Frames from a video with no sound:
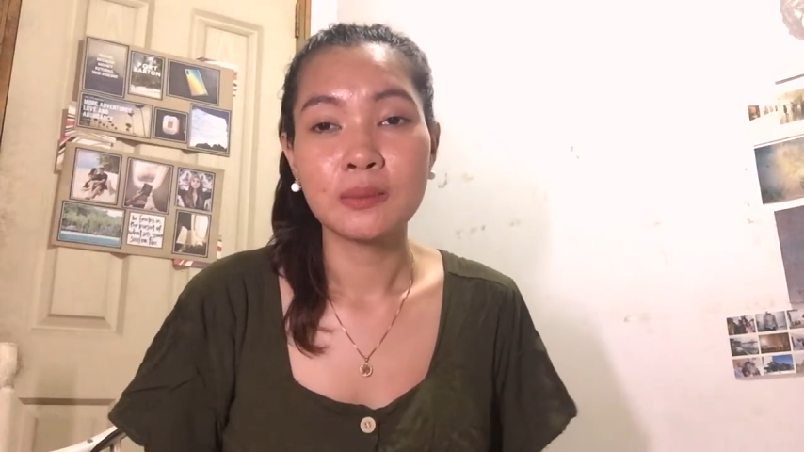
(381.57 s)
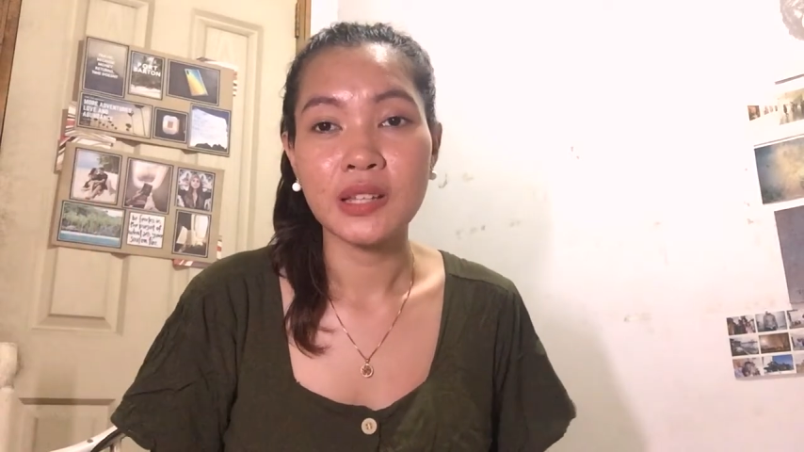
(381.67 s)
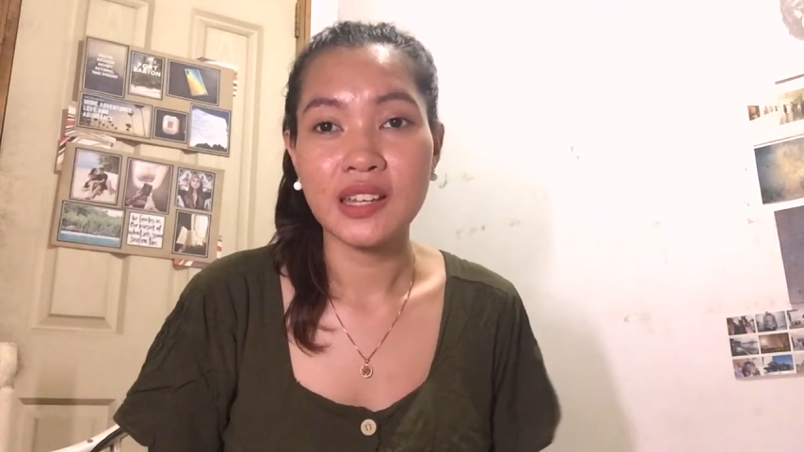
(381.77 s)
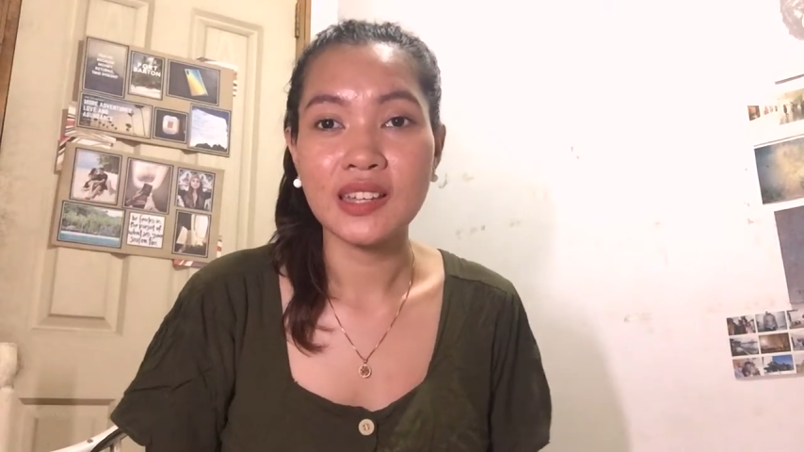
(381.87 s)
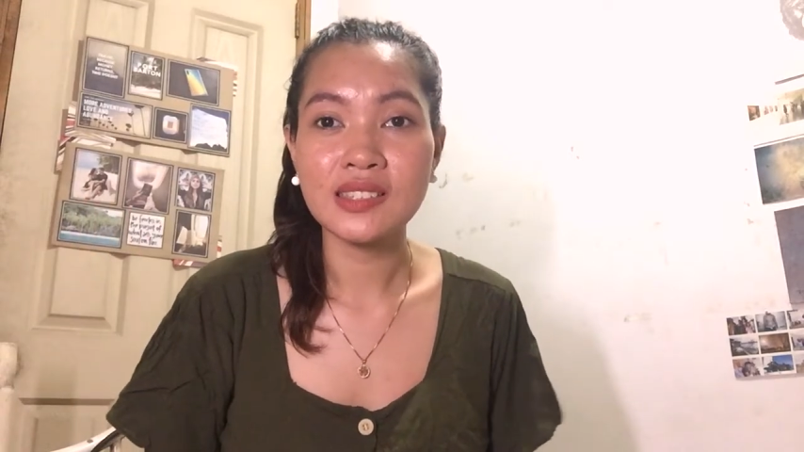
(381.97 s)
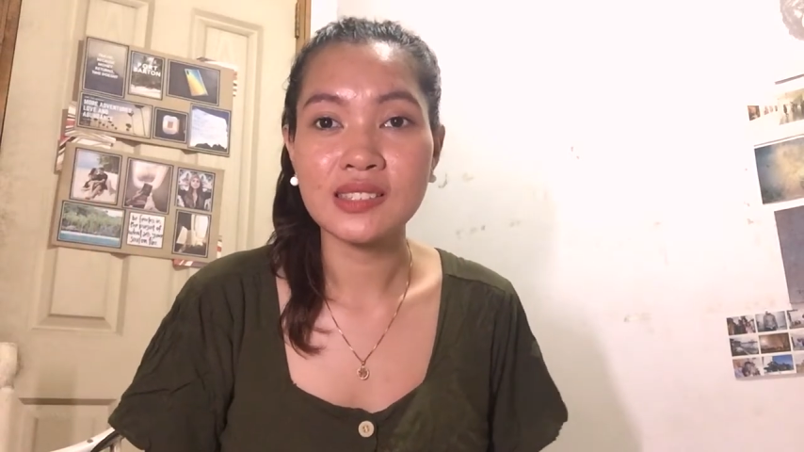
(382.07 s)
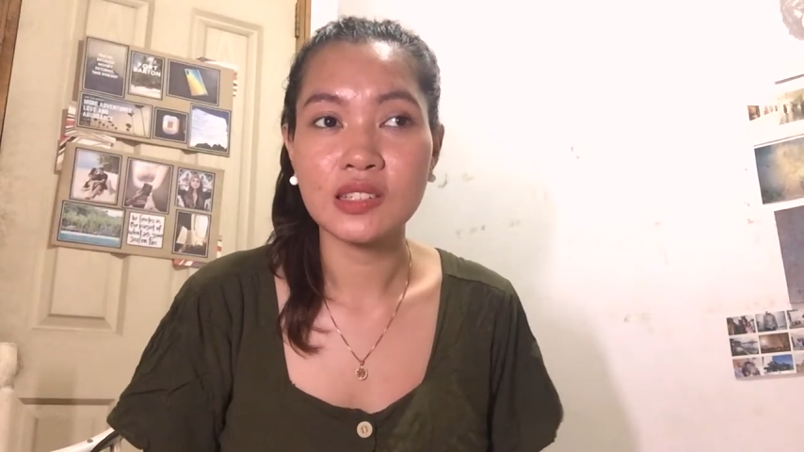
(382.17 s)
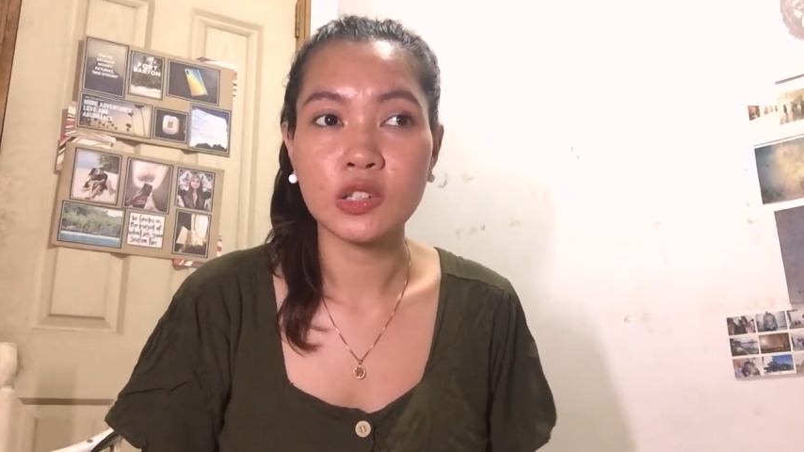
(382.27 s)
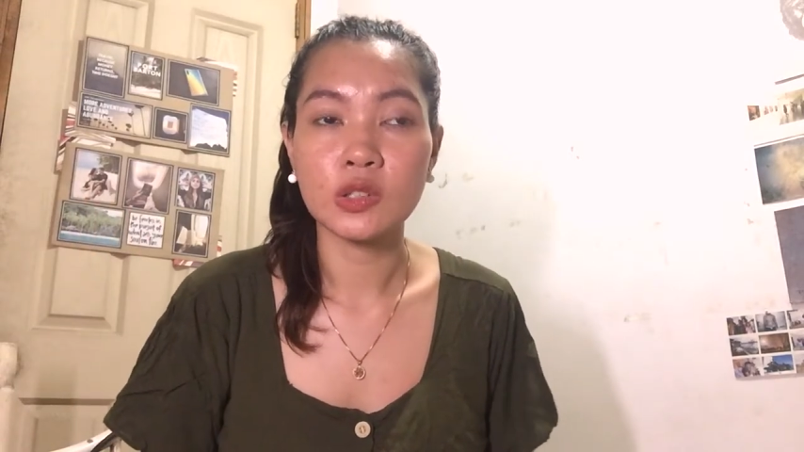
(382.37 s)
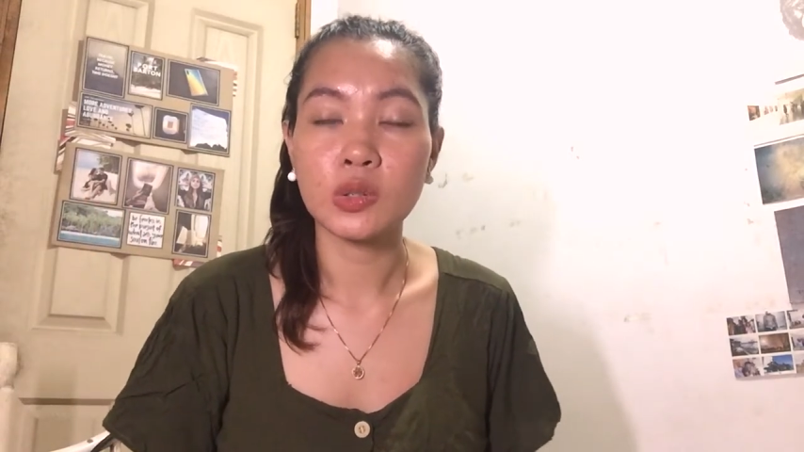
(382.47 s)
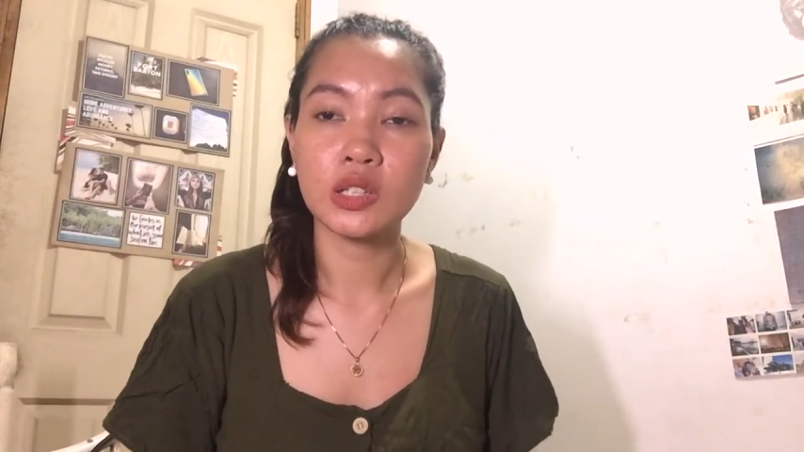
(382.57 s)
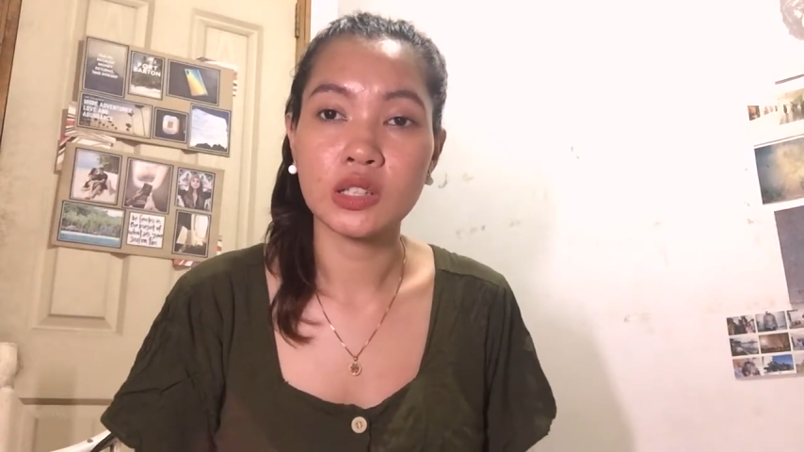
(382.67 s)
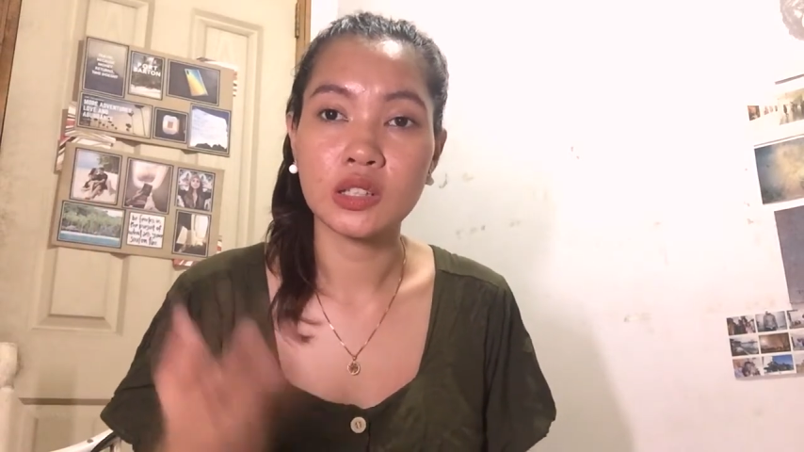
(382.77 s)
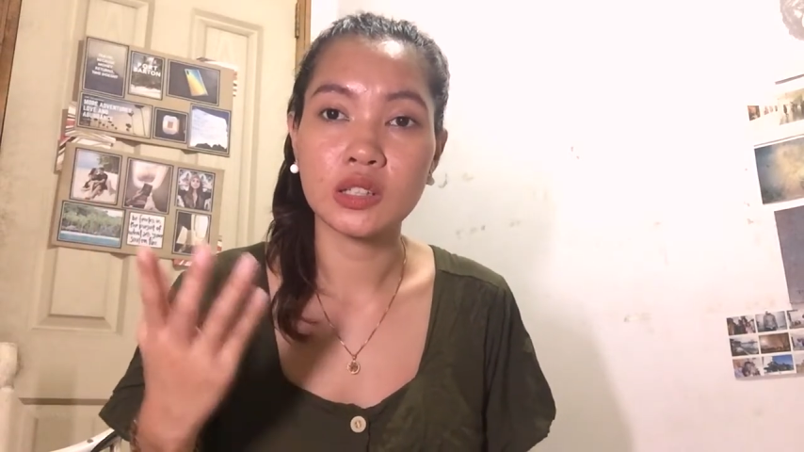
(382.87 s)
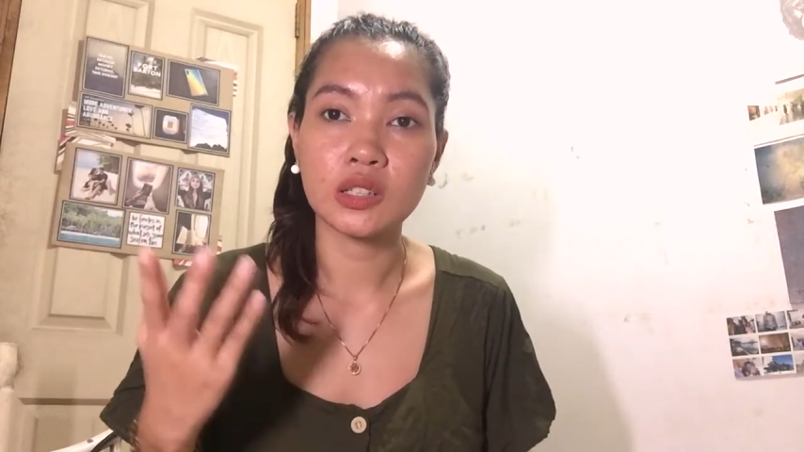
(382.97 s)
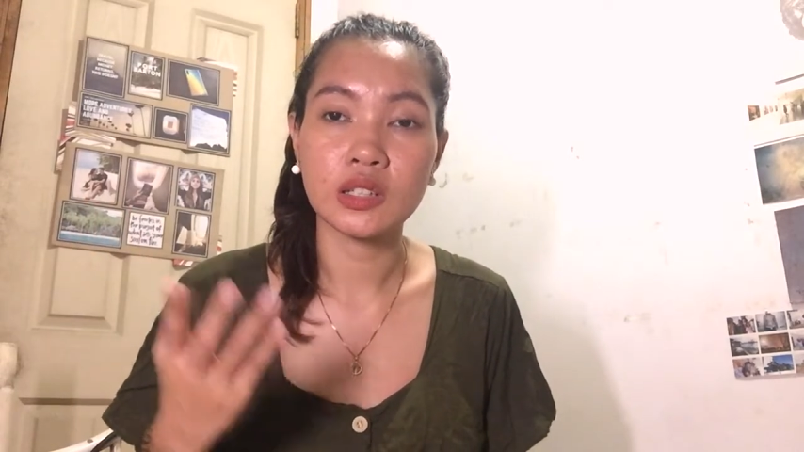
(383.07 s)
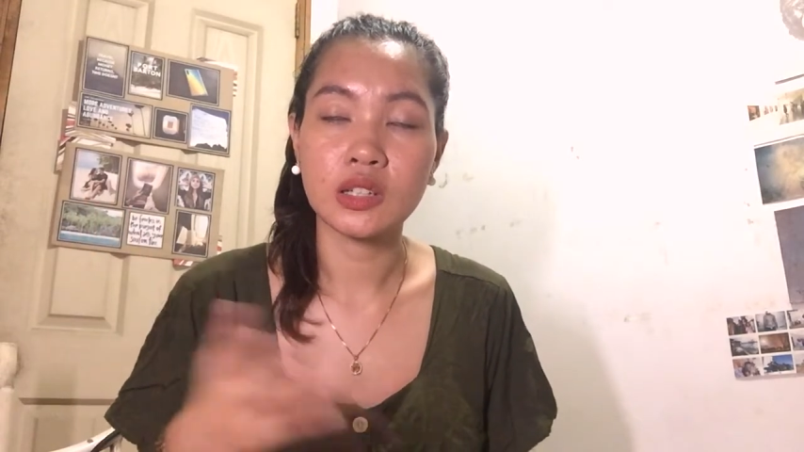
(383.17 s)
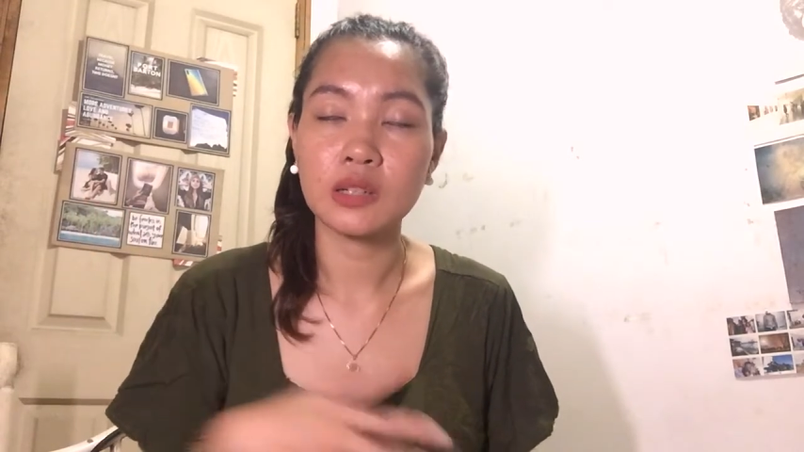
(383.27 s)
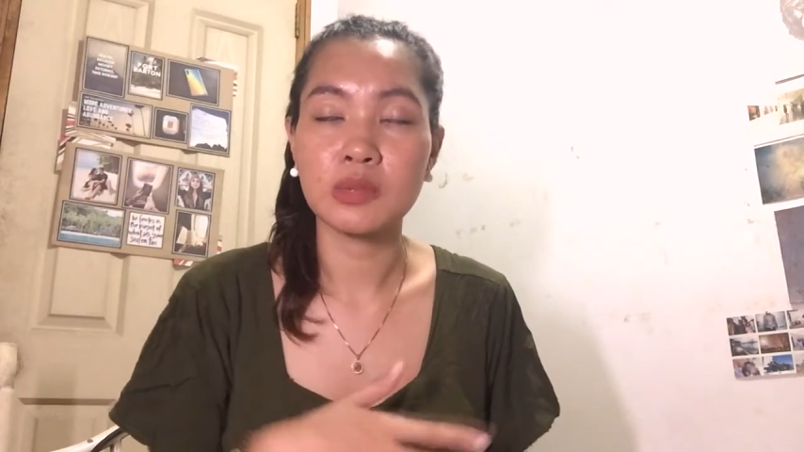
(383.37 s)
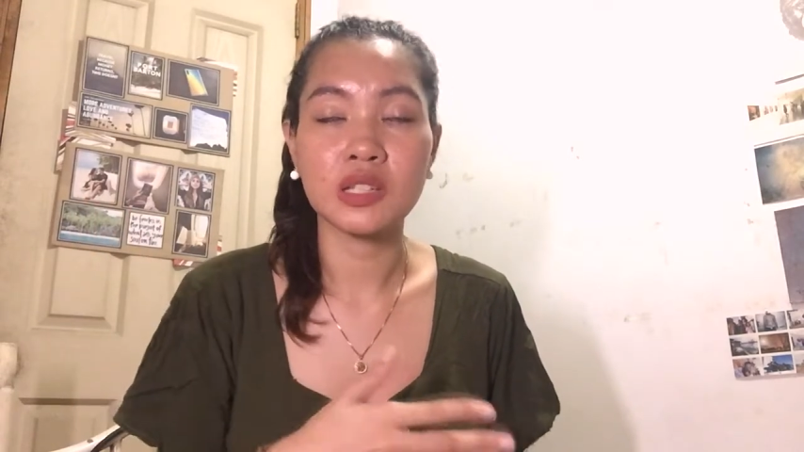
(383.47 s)
place,
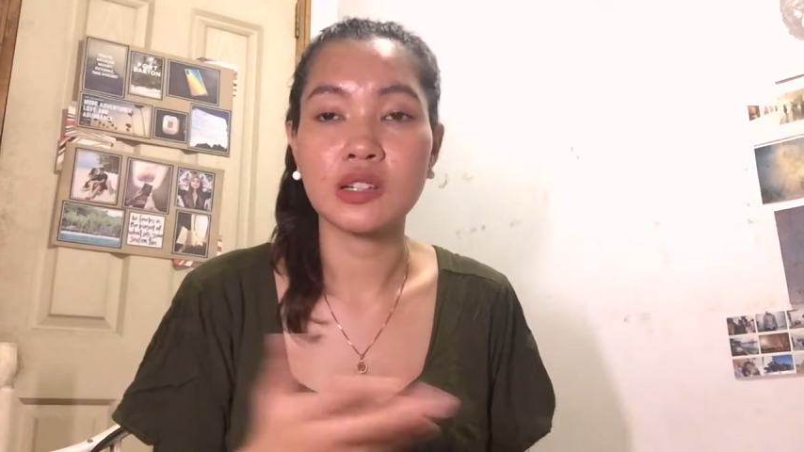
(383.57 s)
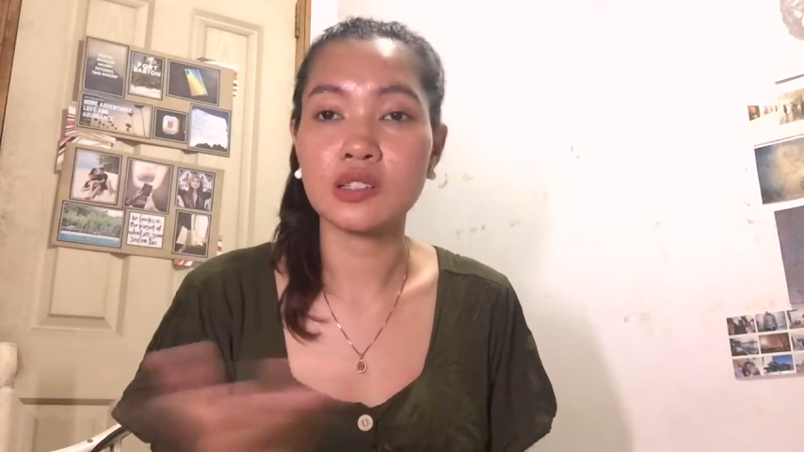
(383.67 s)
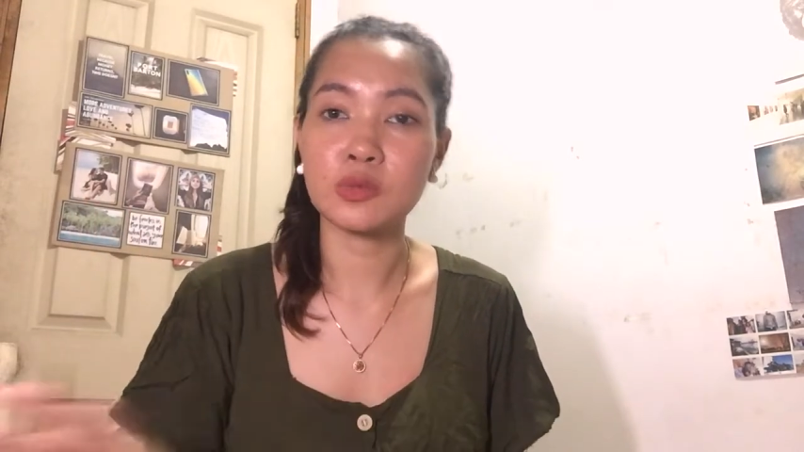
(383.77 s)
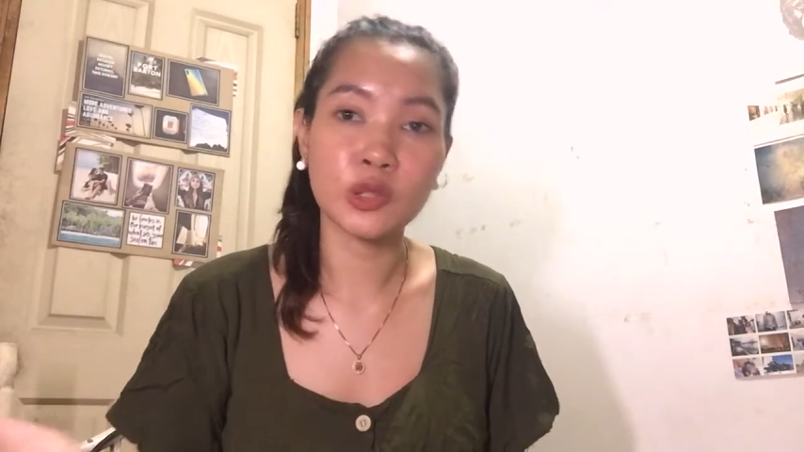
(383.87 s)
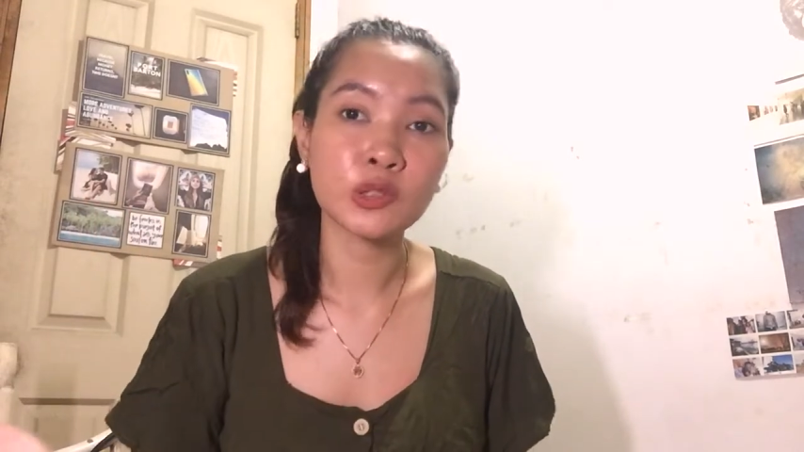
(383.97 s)
explore